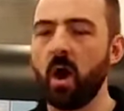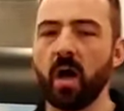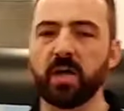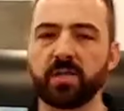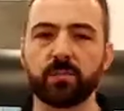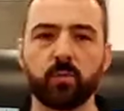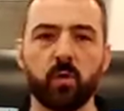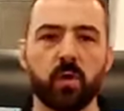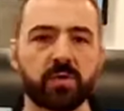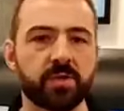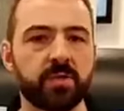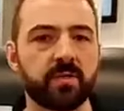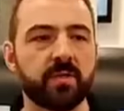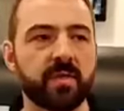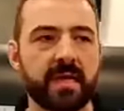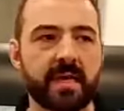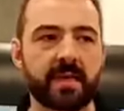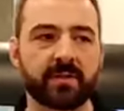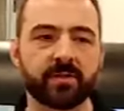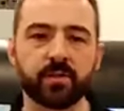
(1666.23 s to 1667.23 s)
Awesome question.
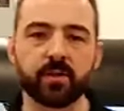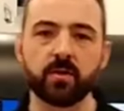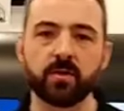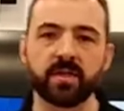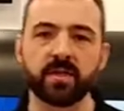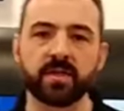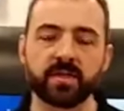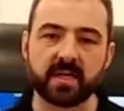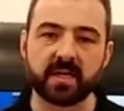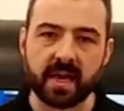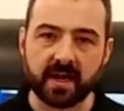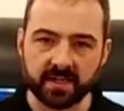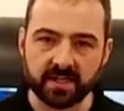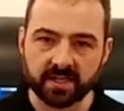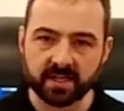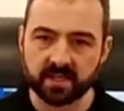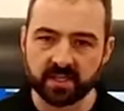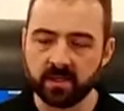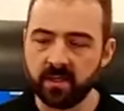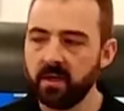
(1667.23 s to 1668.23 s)
The answer is
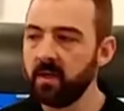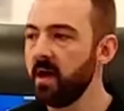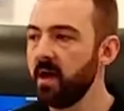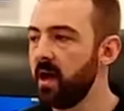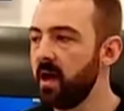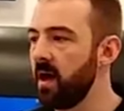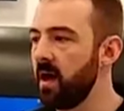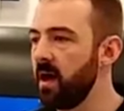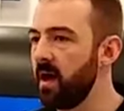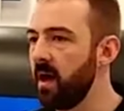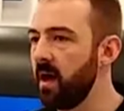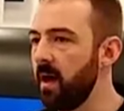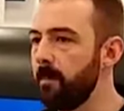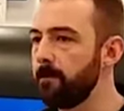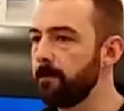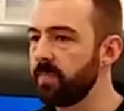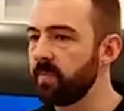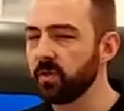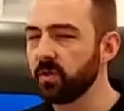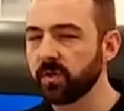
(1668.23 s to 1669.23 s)
yes.
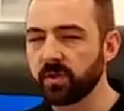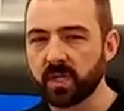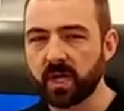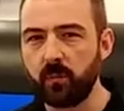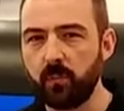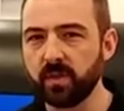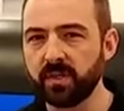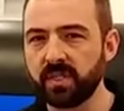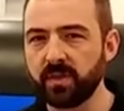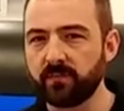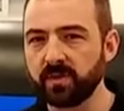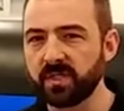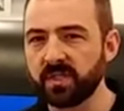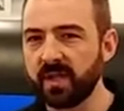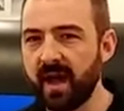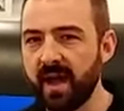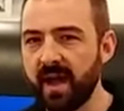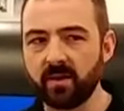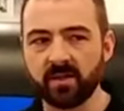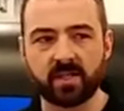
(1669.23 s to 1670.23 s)
There's a couple of different
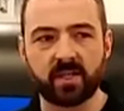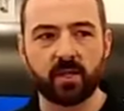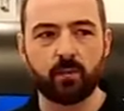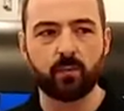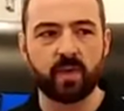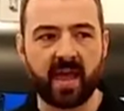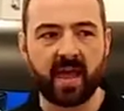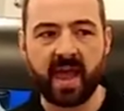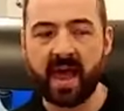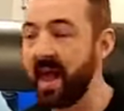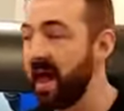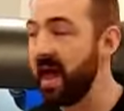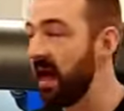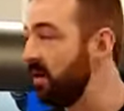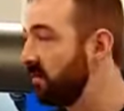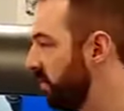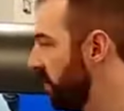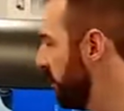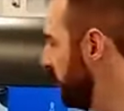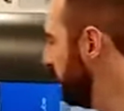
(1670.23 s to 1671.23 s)
styles that we
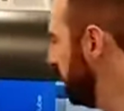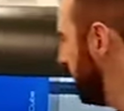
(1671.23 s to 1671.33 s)
have.